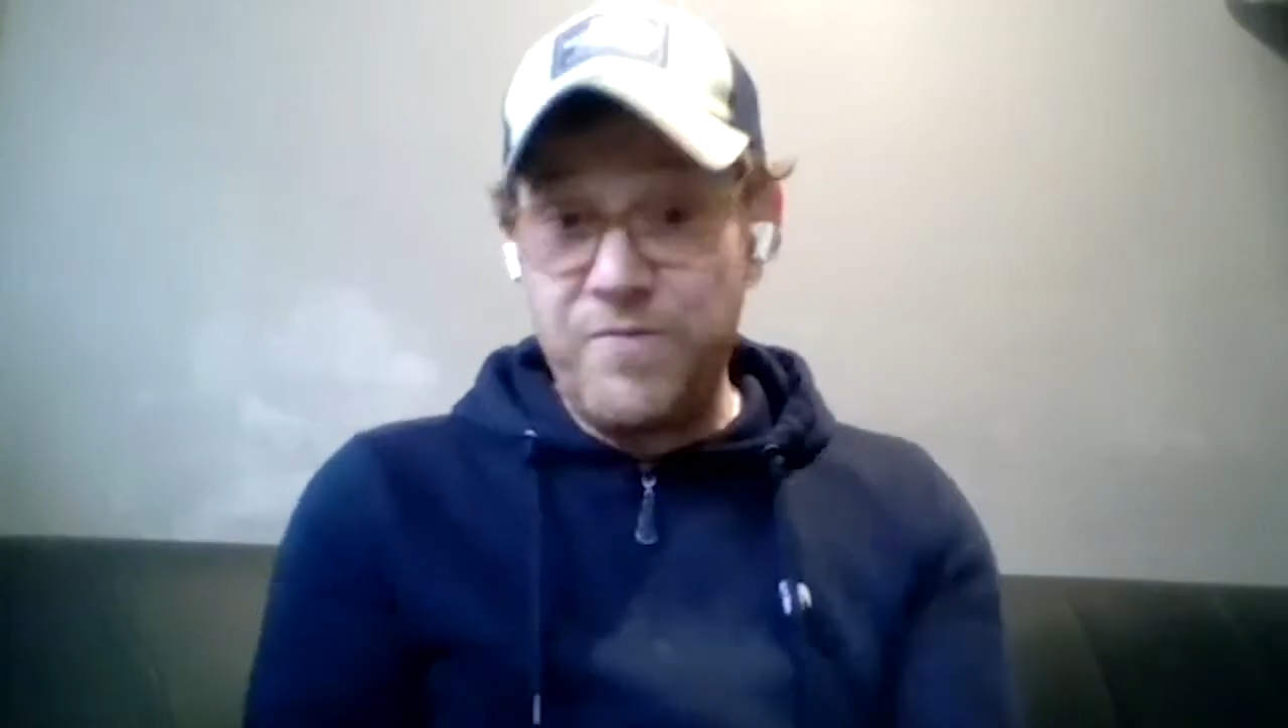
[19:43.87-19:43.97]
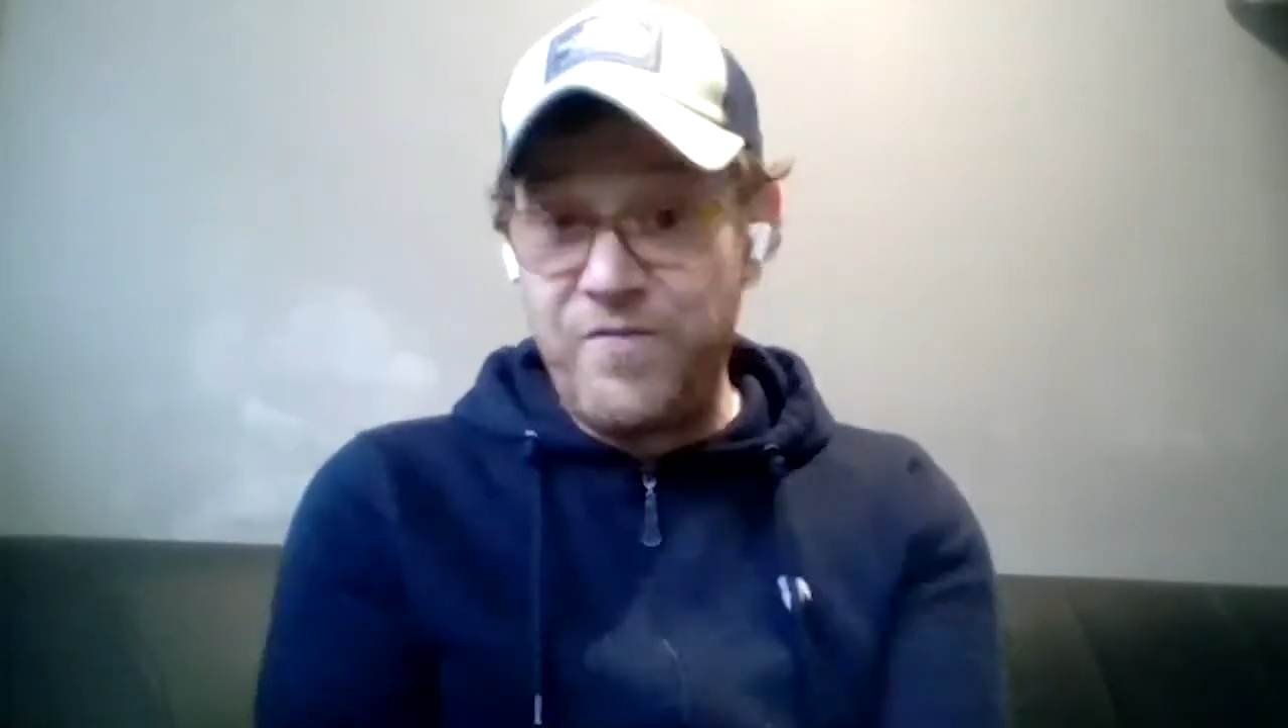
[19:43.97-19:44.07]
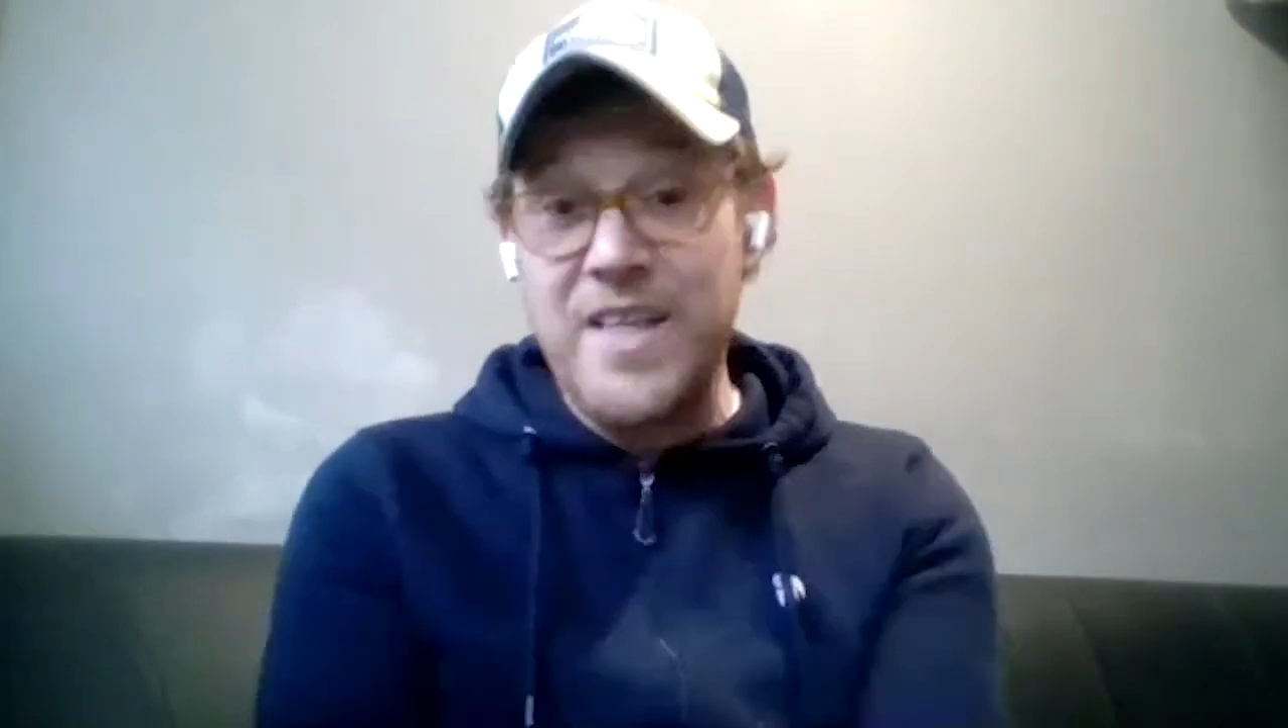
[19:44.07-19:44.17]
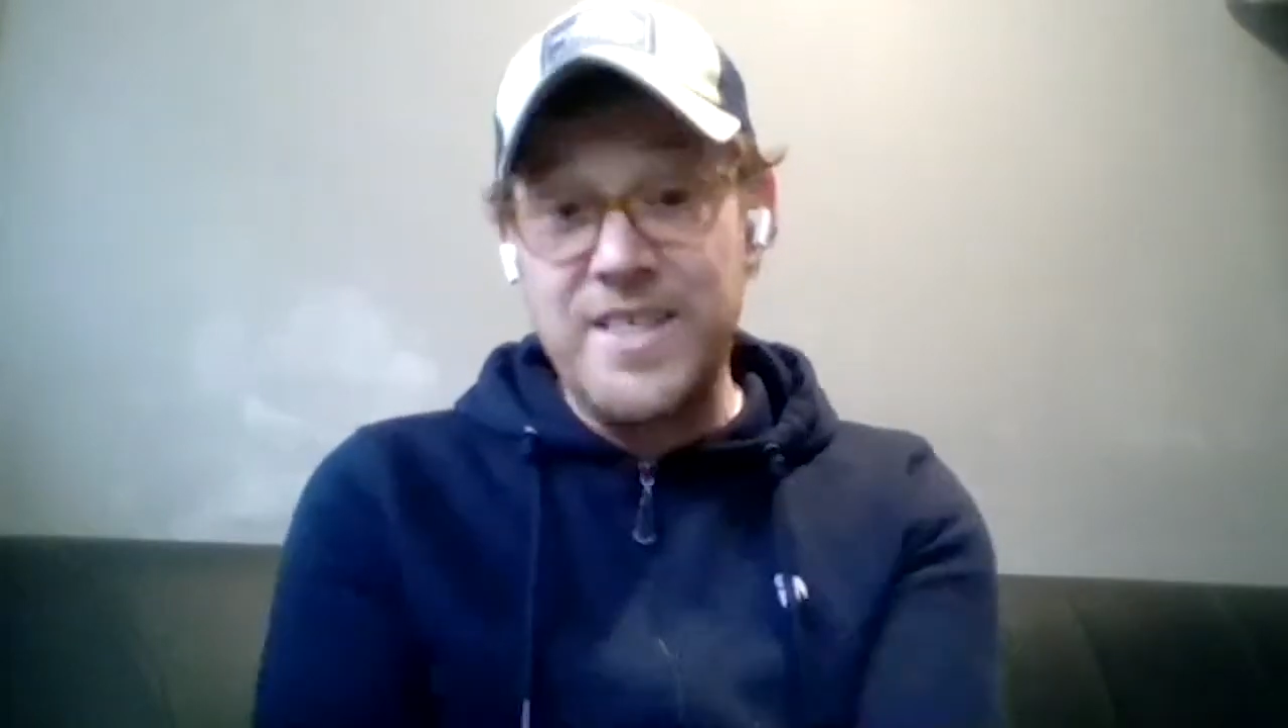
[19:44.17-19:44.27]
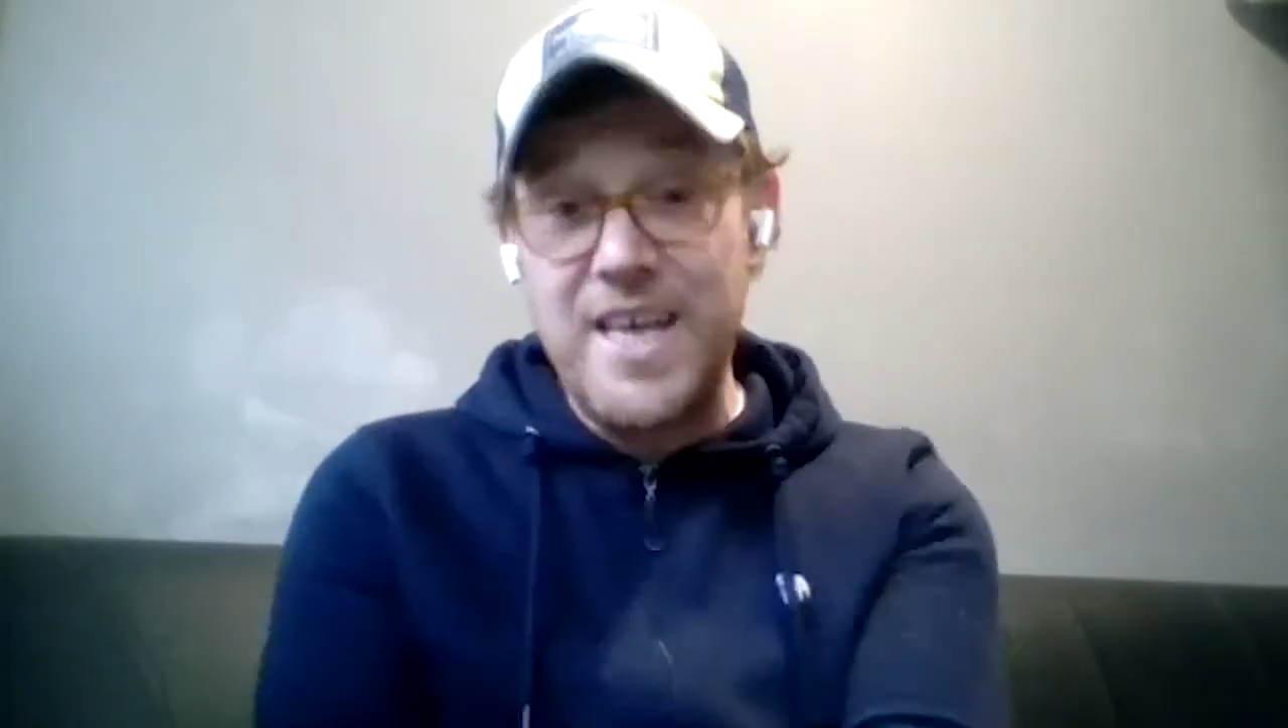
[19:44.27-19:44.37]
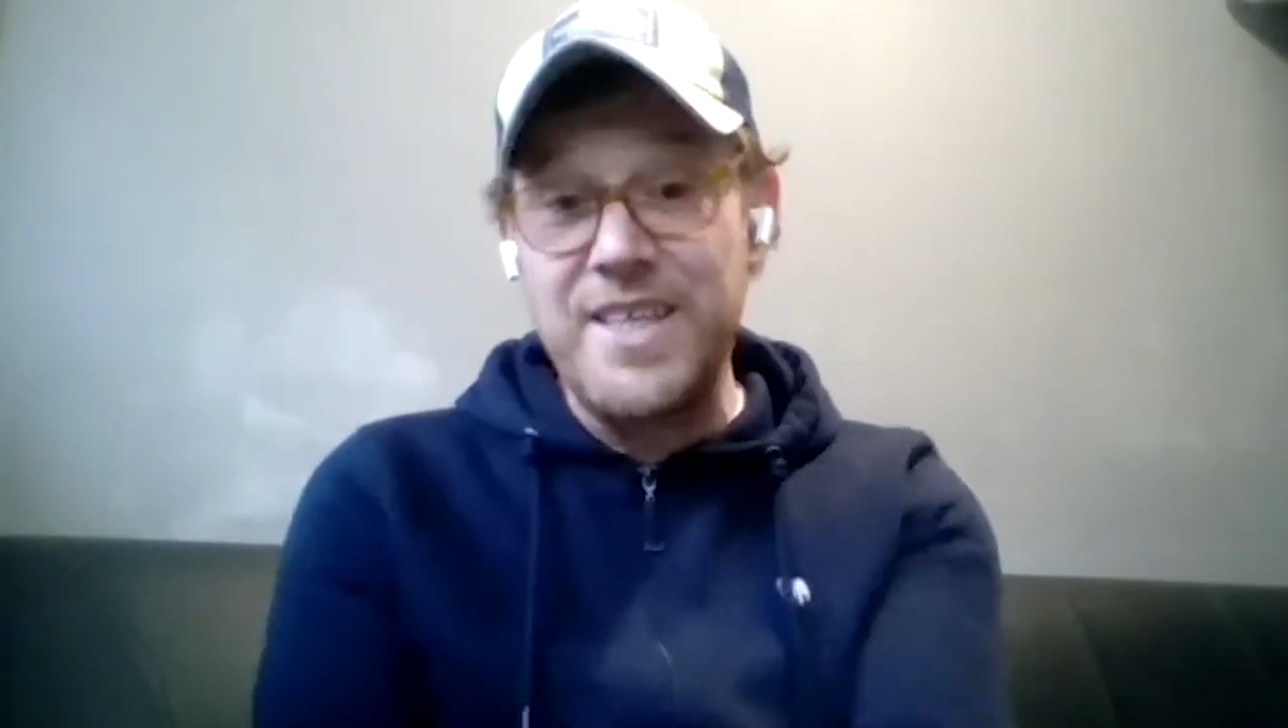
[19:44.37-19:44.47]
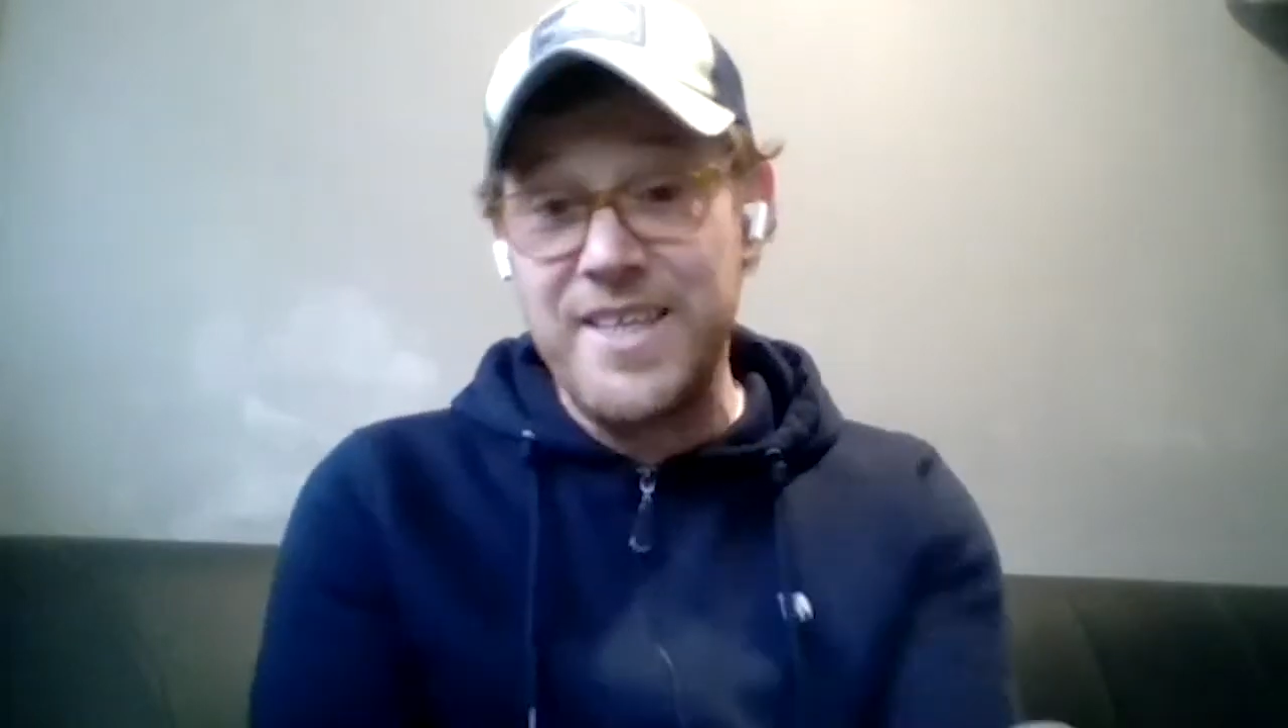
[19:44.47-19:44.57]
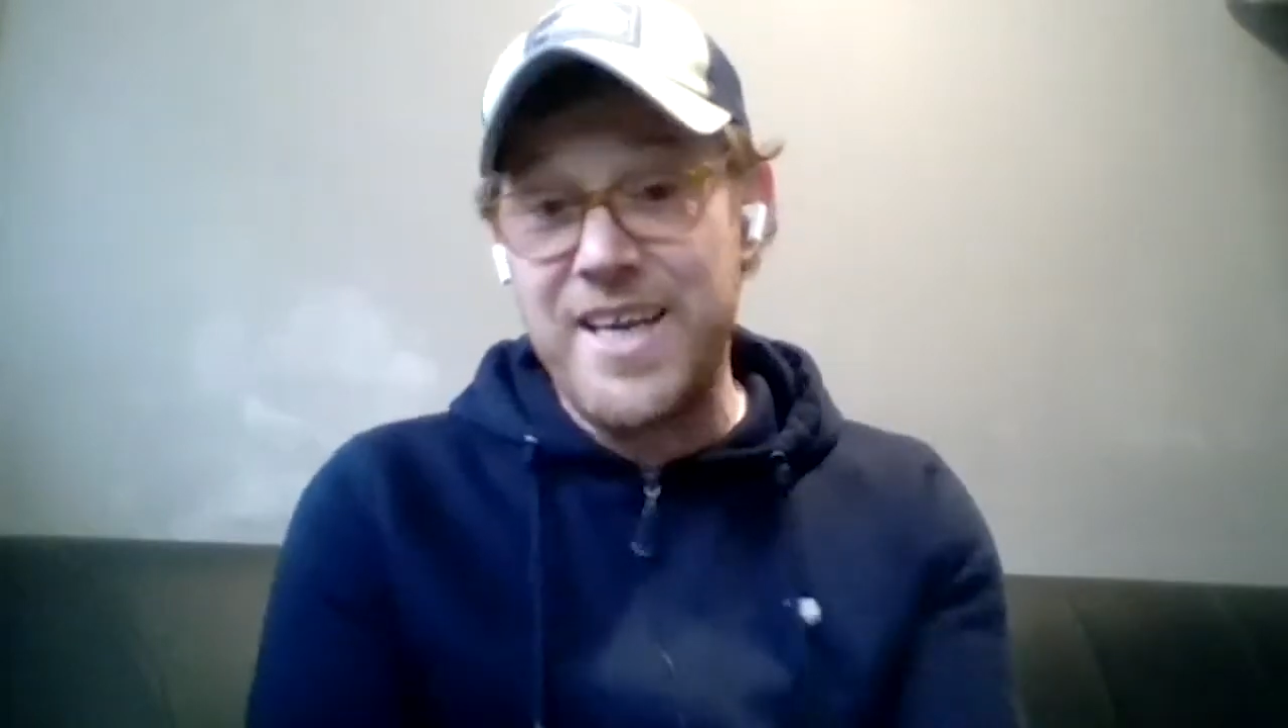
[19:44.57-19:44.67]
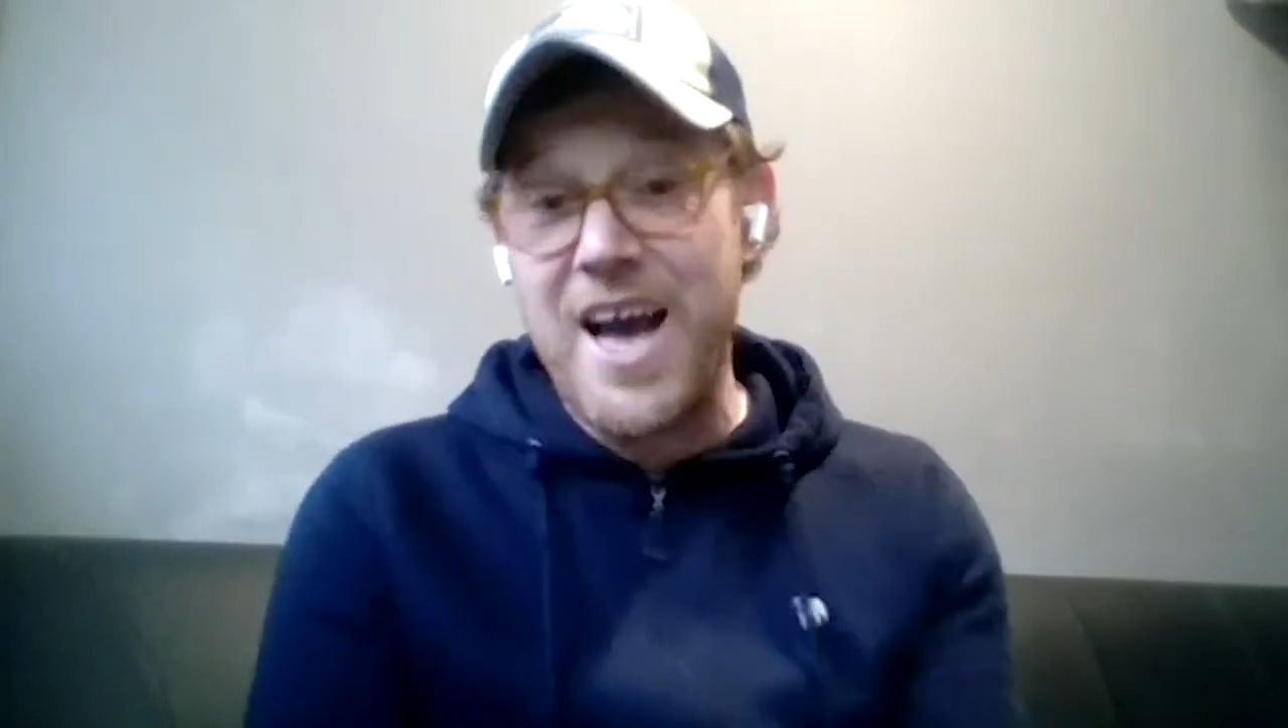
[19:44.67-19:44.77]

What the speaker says: fantastic